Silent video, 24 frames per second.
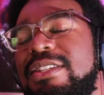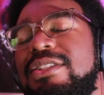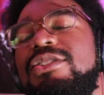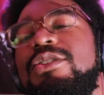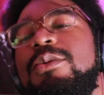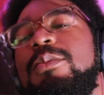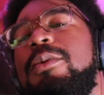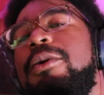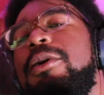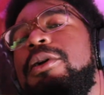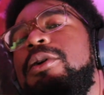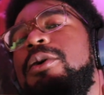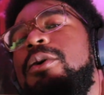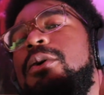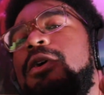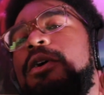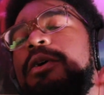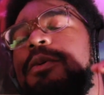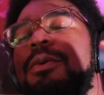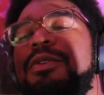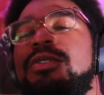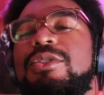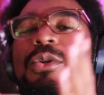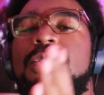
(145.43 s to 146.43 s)
this your boy
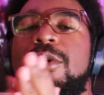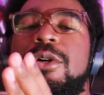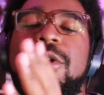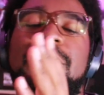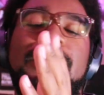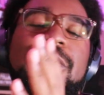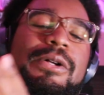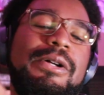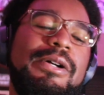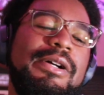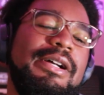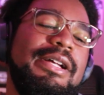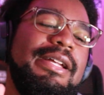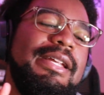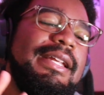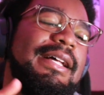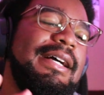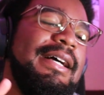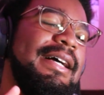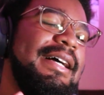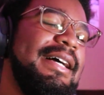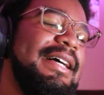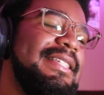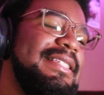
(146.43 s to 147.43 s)
Corn. What's going on?
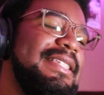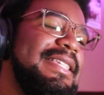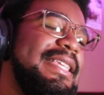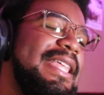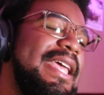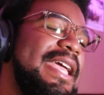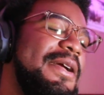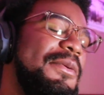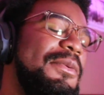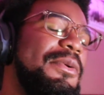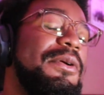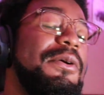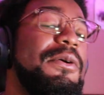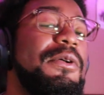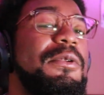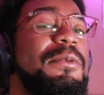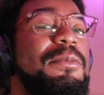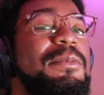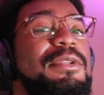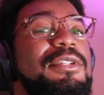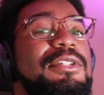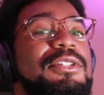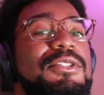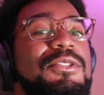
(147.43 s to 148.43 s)
Uh, today we're going to
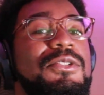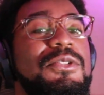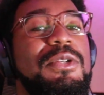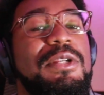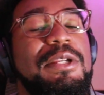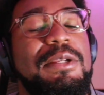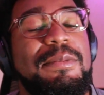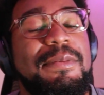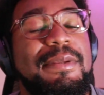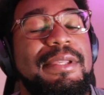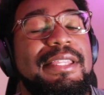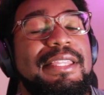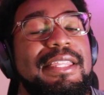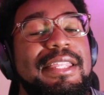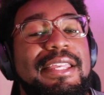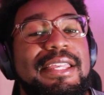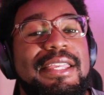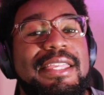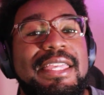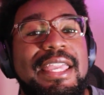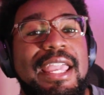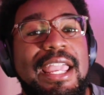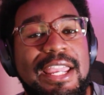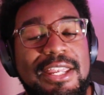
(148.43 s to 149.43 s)
be streaming the
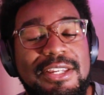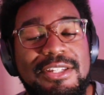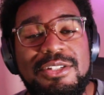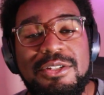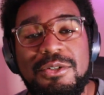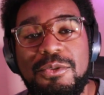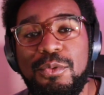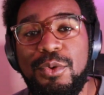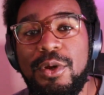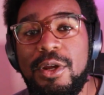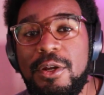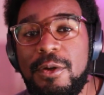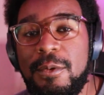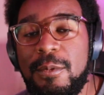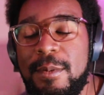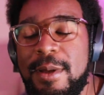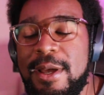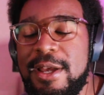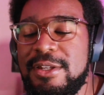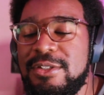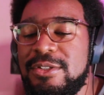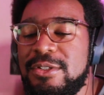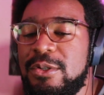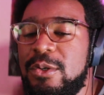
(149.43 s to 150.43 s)
KH2
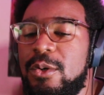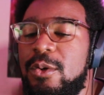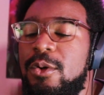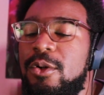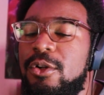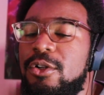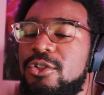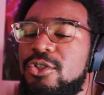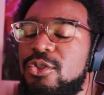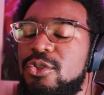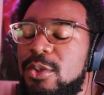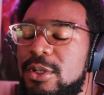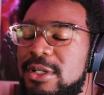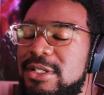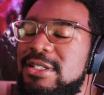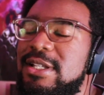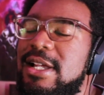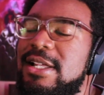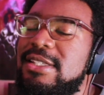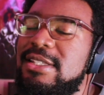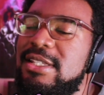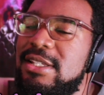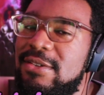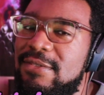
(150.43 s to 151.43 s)
Randomizer on
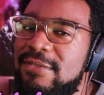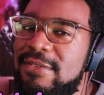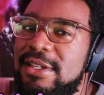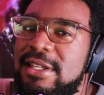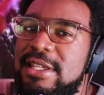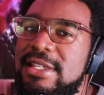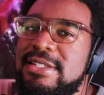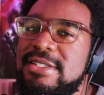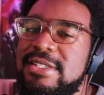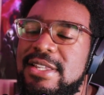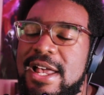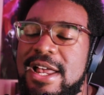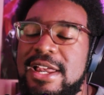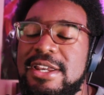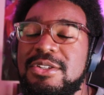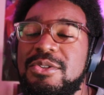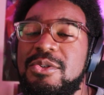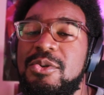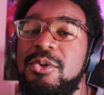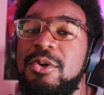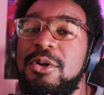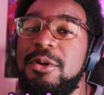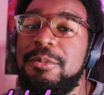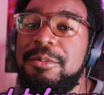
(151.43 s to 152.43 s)
twitch.tv slash
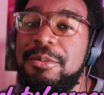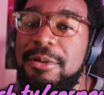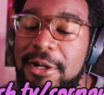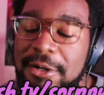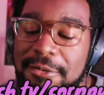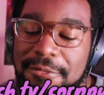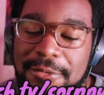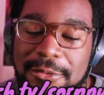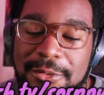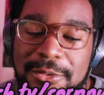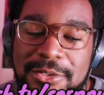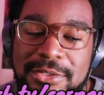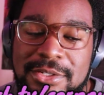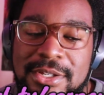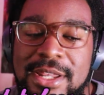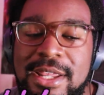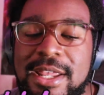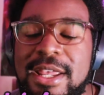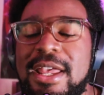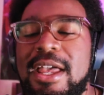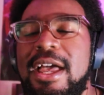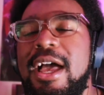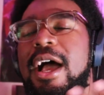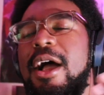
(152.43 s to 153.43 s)
cornpuffles.
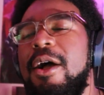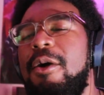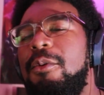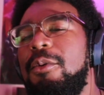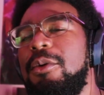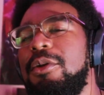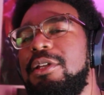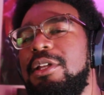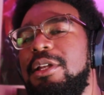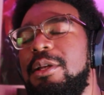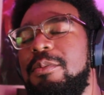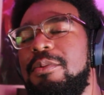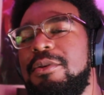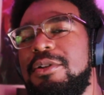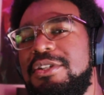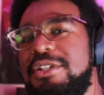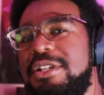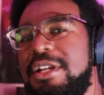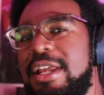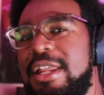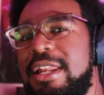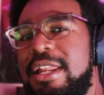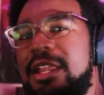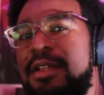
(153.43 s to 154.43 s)
I really
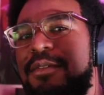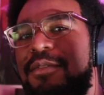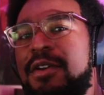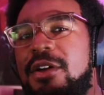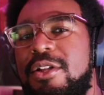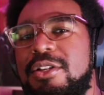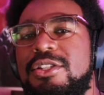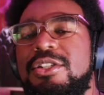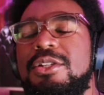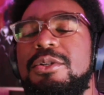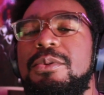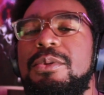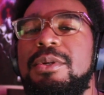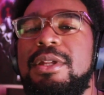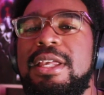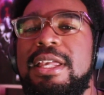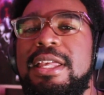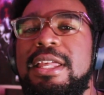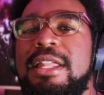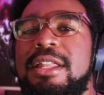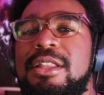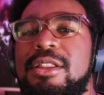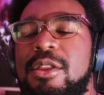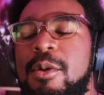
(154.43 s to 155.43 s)
appreciate it if y'all tune
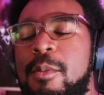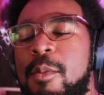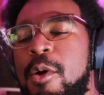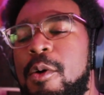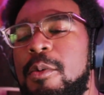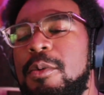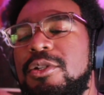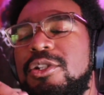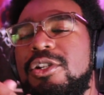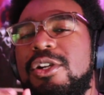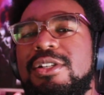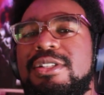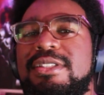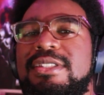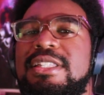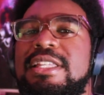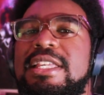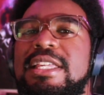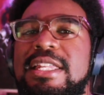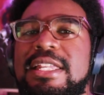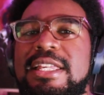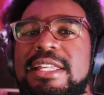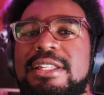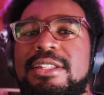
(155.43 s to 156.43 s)
in. The moment y'all
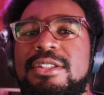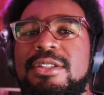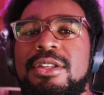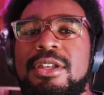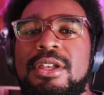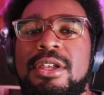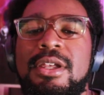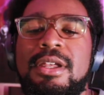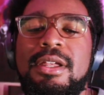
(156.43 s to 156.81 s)
see this,